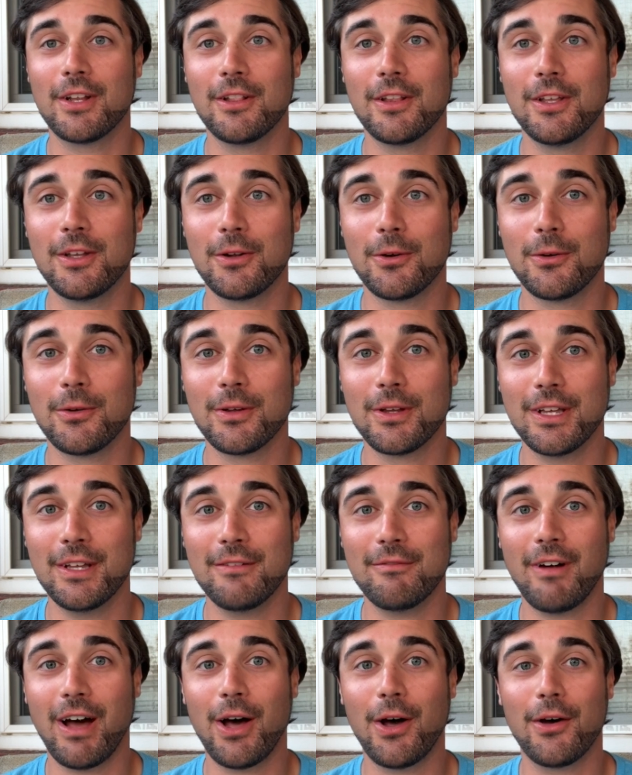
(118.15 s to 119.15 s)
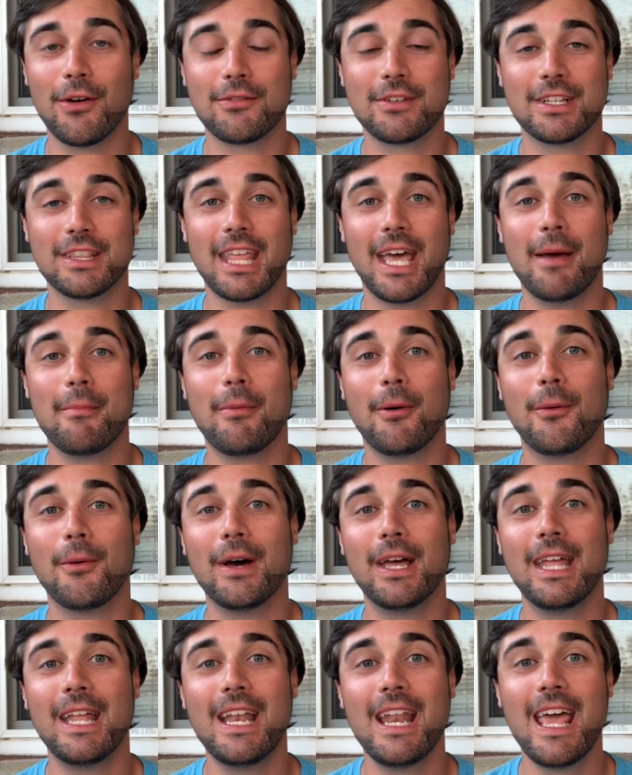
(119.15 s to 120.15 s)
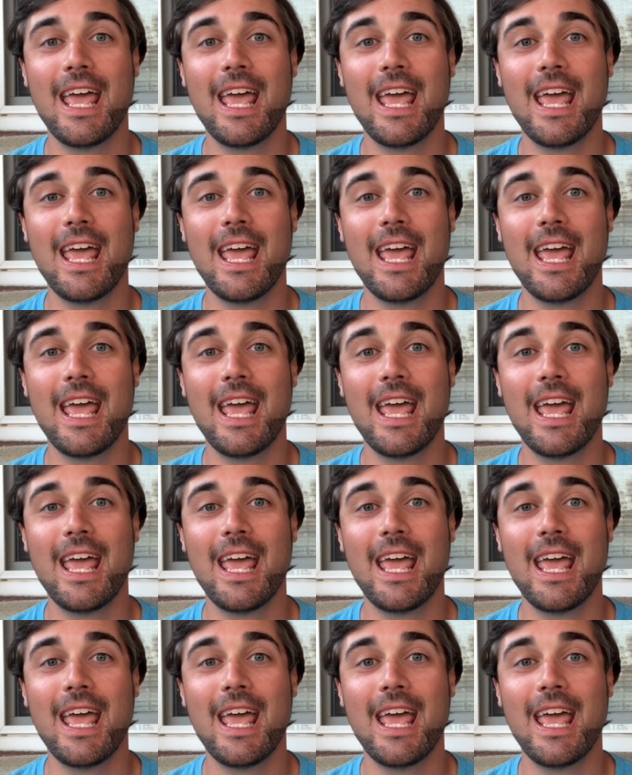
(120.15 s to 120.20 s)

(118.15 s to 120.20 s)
little involved at that point.